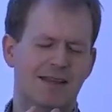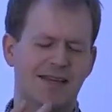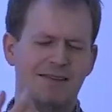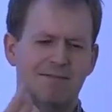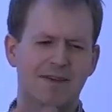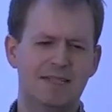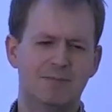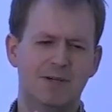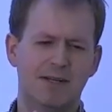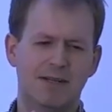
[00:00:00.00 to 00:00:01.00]
I think in
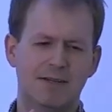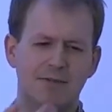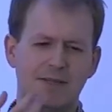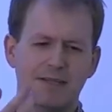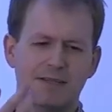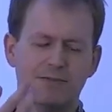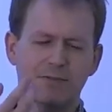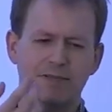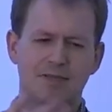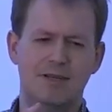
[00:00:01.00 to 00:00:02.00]
Facebook, like all the
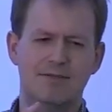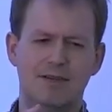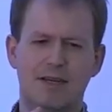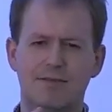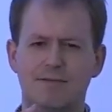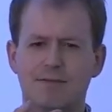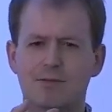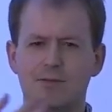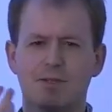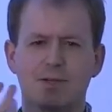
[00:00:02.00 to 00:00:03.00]
all the staff are kind of
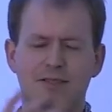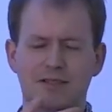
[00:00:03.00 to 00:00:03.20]
auto